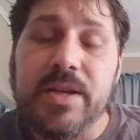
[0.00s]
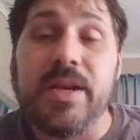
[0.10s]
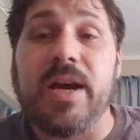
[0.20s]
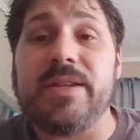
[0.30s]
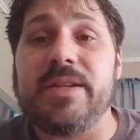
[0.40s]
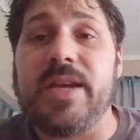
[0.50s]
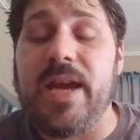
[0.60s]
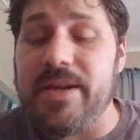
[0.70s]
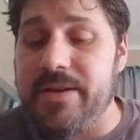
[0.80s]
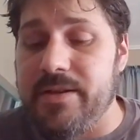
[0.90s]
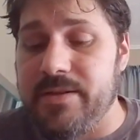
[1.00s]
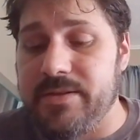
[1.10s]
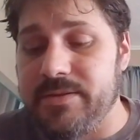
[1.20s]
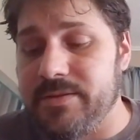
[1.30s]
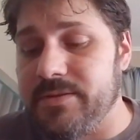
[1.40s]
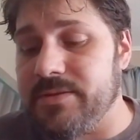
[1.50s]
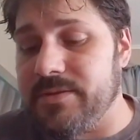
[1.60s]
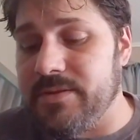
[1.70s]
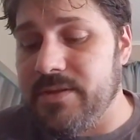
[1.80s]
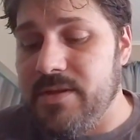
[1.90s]
Not in Canada.
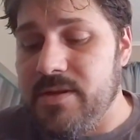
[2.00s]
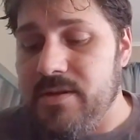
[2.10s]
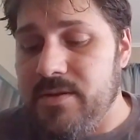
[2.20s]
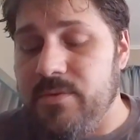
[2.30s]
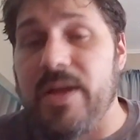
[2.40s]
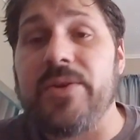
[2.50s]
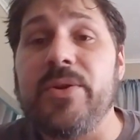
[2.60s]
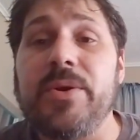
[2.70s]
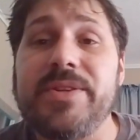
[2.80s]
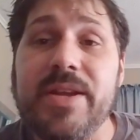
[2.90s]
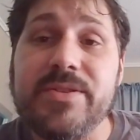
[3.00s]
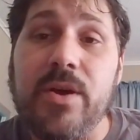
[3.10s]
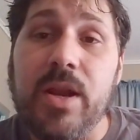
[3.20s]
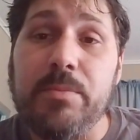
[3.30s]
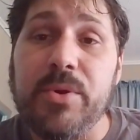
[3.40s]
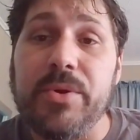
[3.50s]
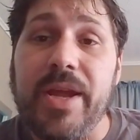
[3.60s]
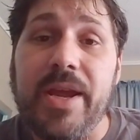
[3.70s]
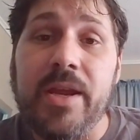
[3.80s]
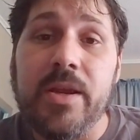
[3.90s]
Well, I don't know what that's all about,
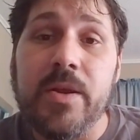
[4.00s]
eh?